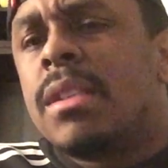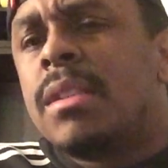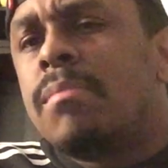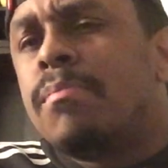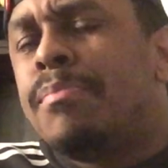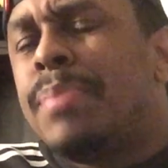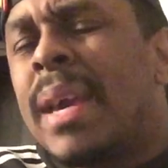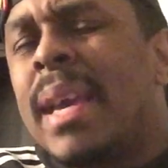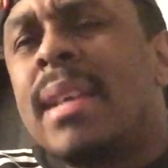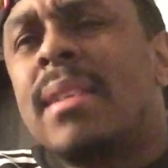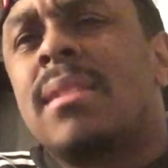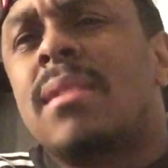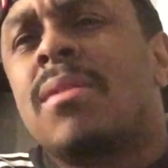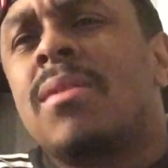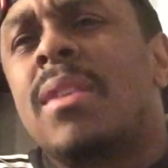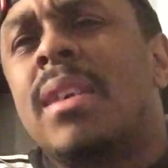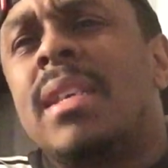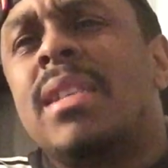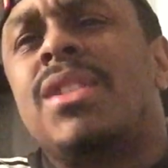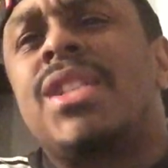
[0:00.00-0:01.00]

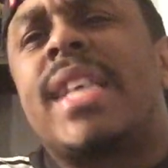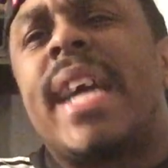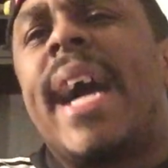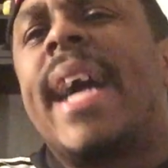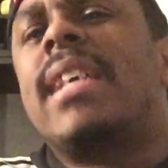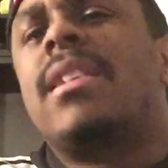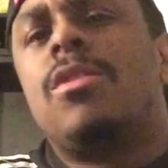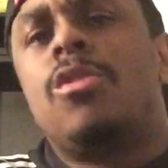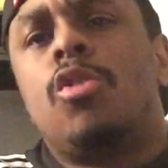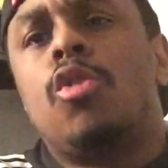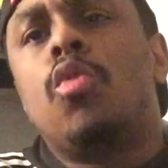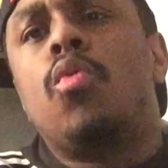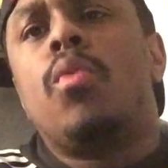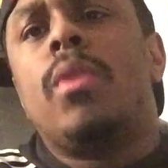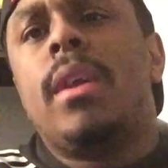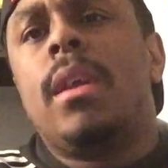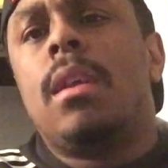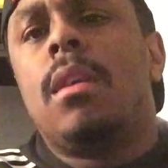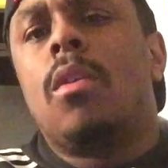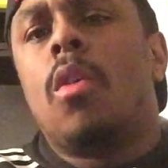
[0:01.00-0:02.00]
Baszler and Jax
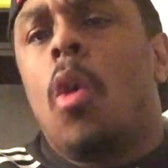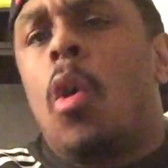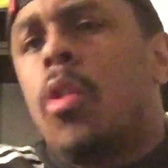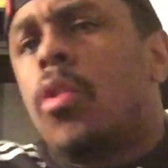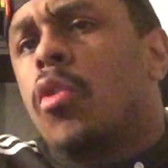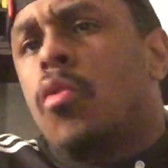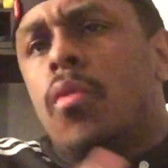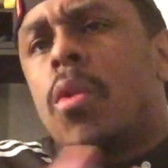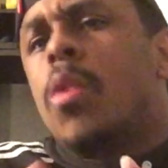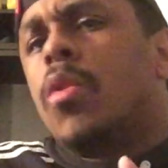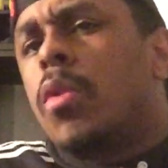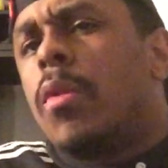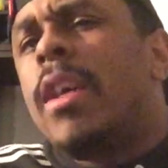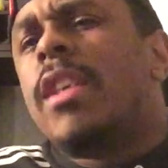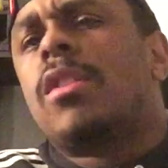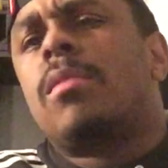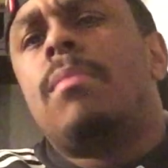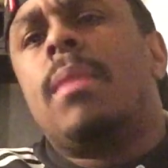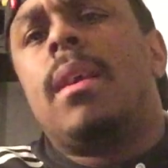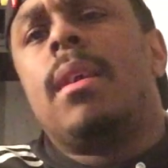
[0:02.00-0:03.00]
doing on the road to
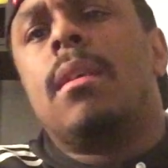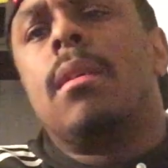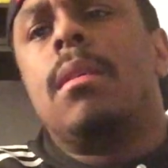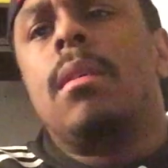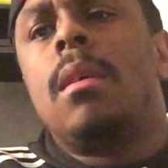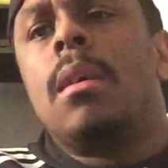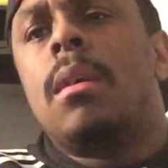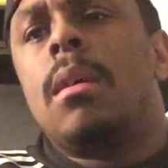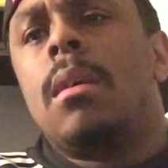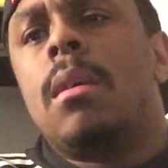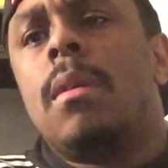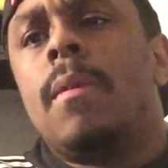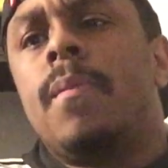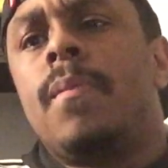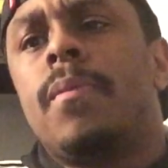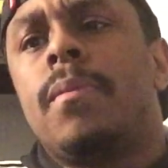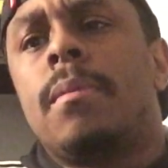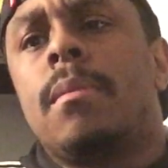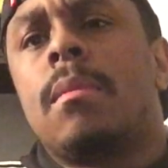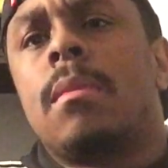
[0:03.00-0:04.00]
WrestleMania?
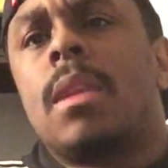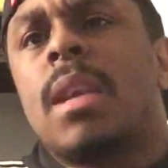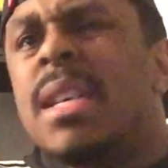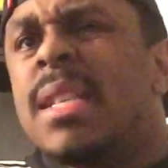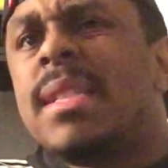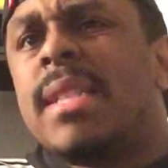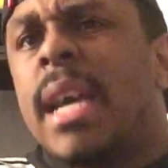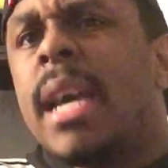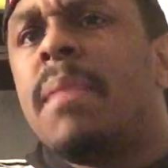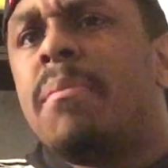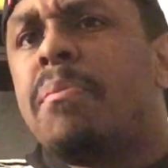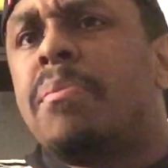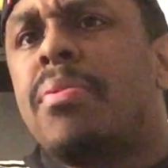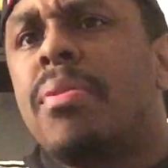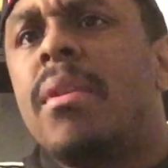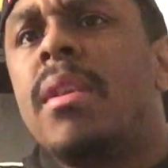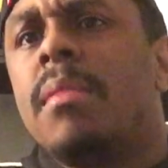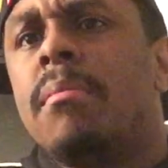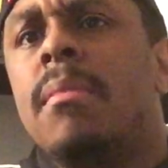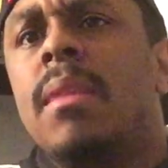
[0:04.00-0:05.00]
Because they
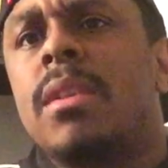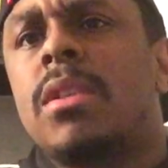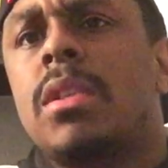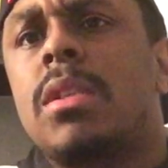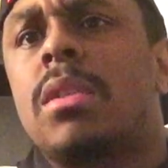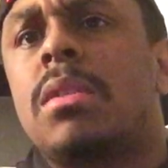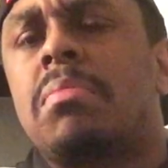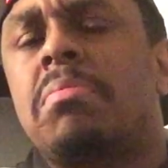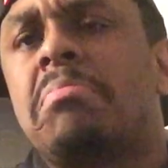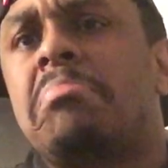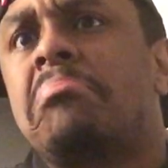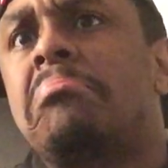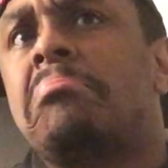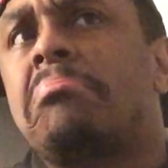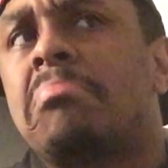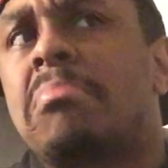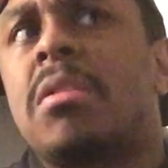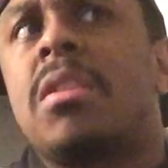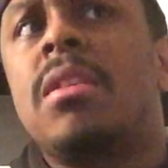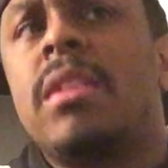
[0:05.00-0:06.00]
pretty much
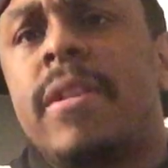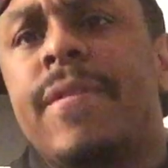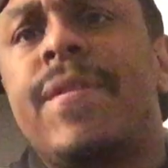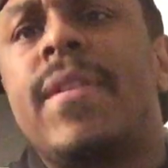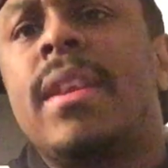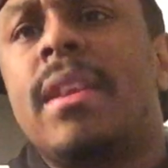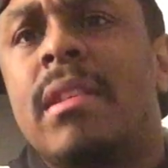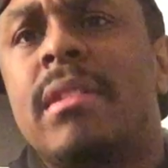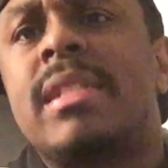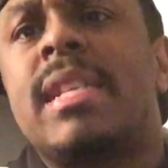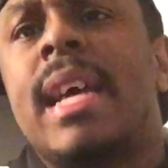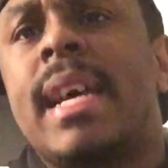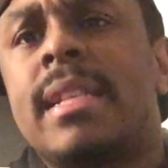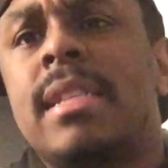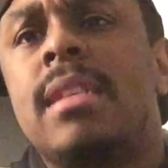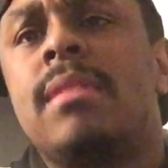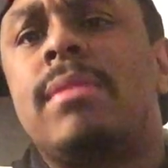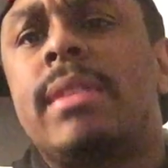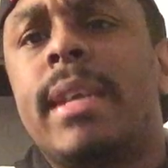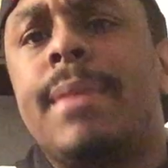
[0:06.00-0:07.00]
could defend their tag
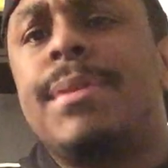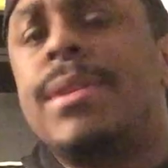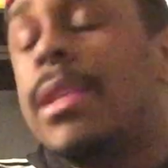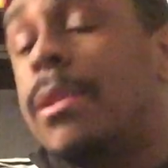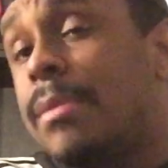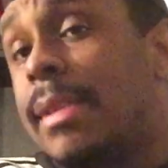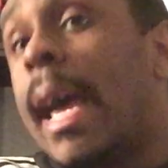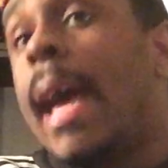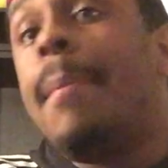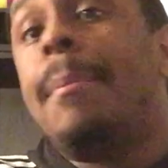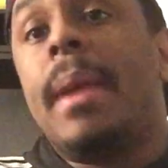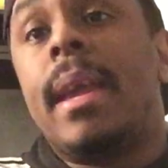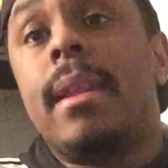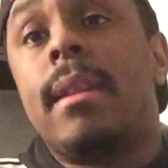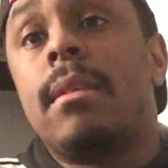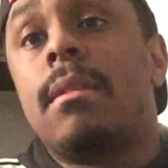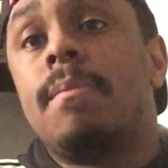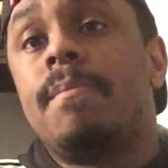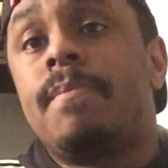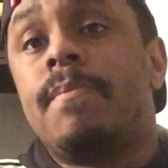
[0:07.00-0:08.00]
team championships at
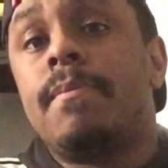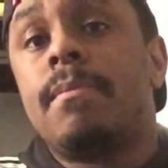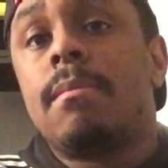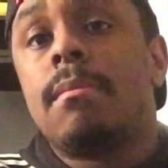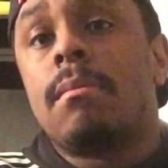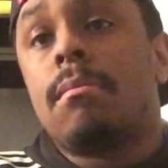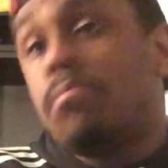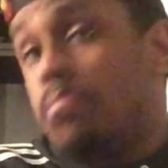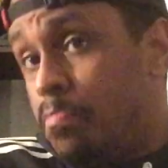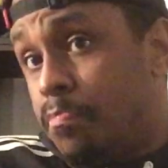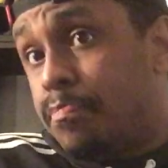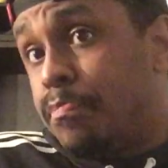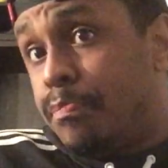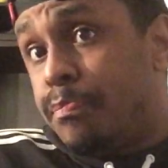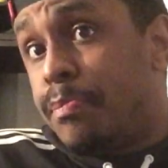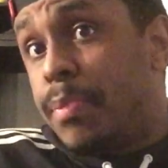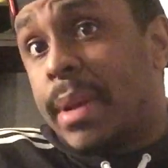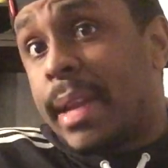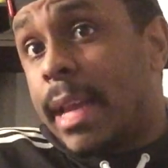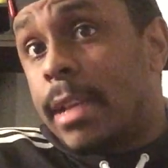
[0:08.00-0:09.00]
Mania.
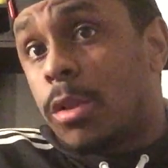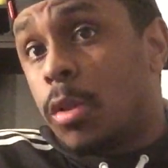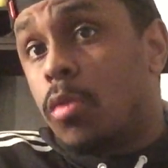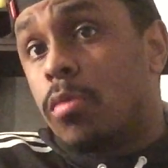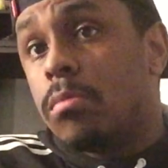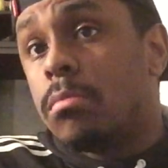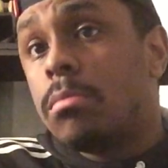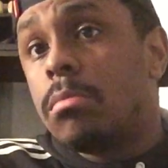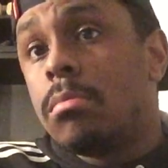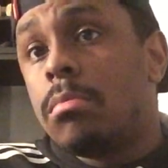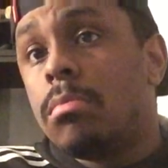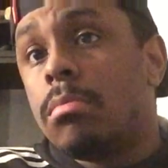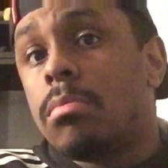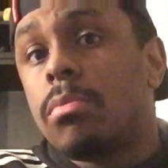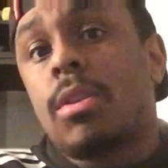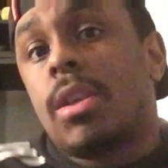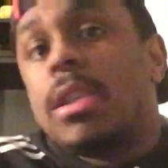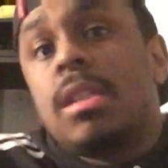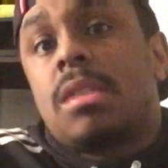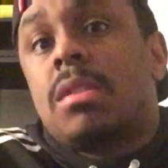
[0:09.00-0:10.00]
But against who?
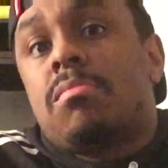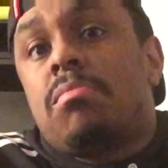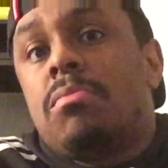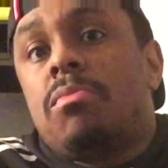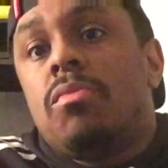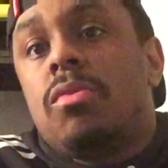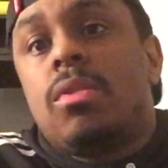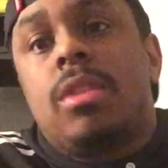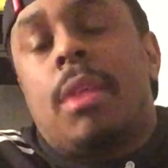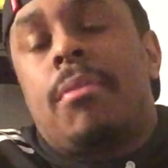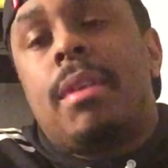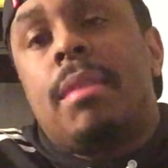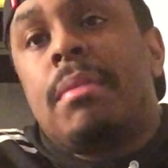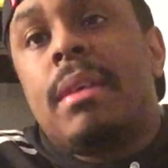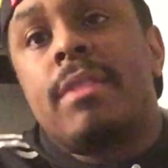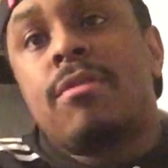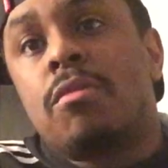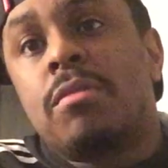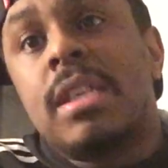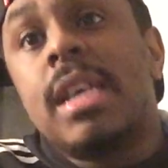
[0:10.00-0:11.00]
Because WWE
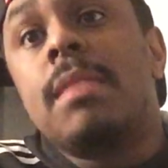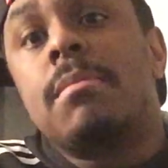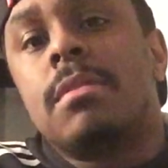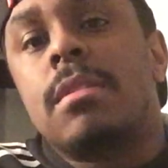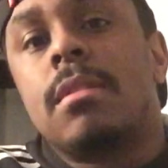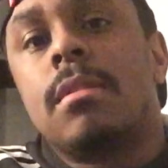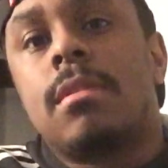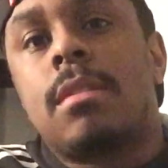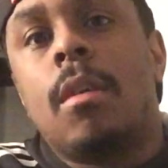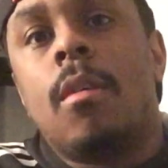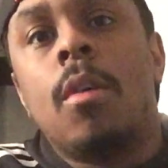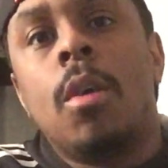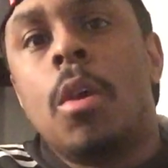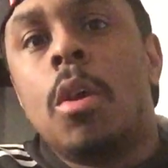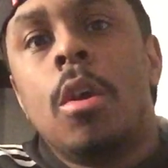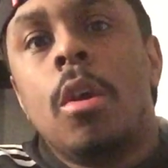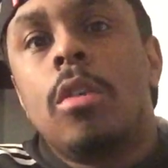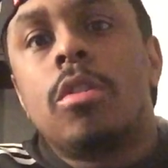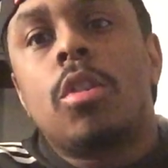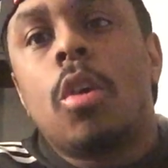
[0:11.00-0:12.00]
has no teams.
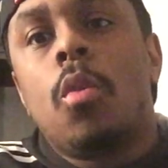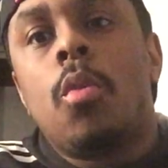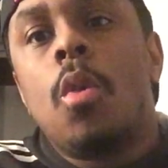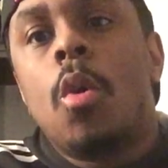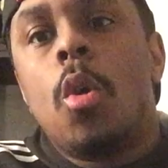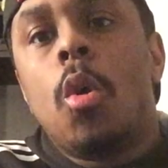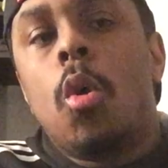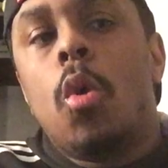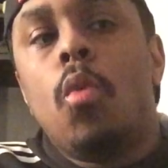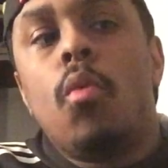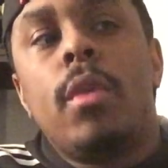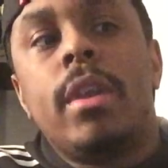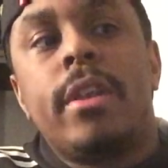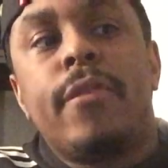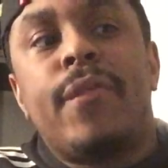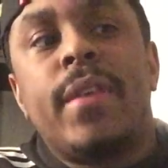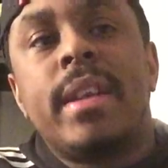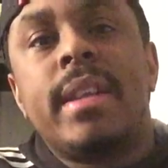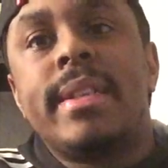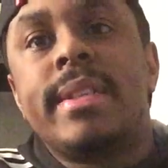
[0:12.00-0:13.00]
So who are we
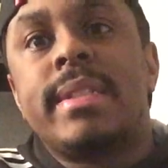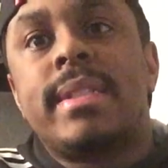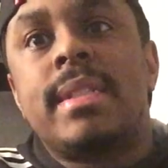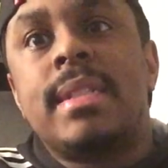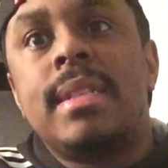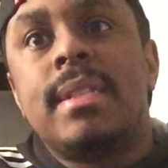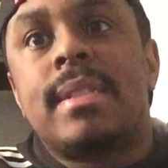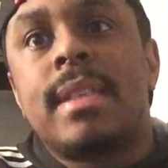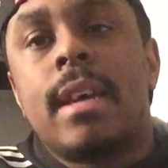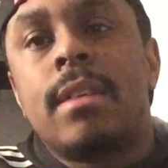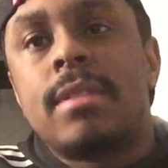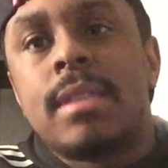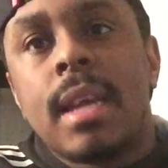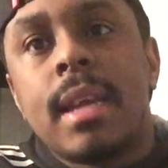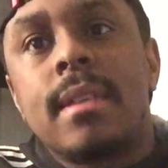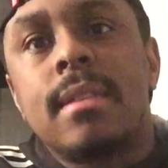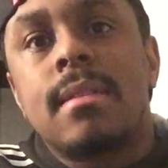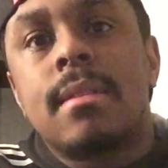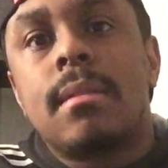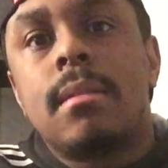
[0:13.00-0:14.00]
defending these titles
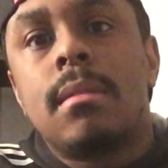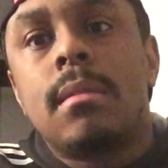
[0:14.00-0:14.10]
against?